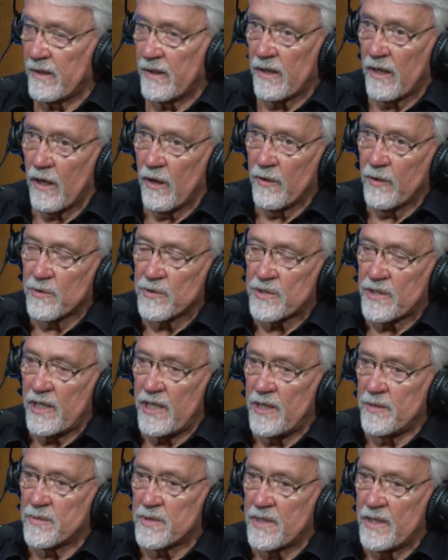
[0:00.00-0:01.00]
All those
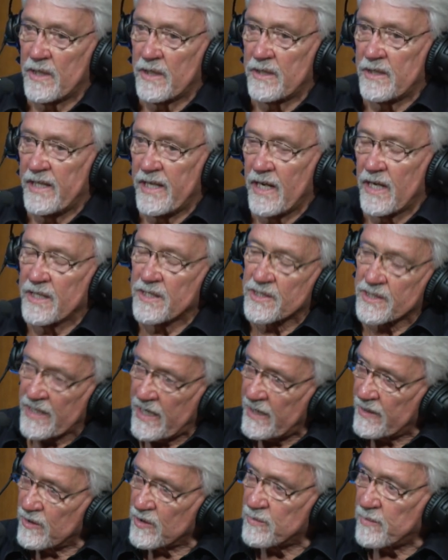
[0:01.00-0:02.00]
teams that Deion
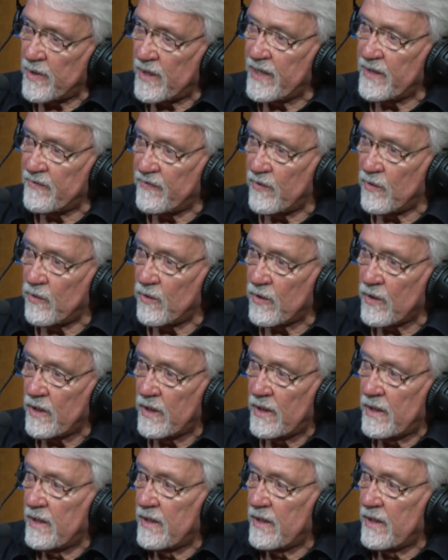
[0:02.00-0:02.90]
Sanders played for,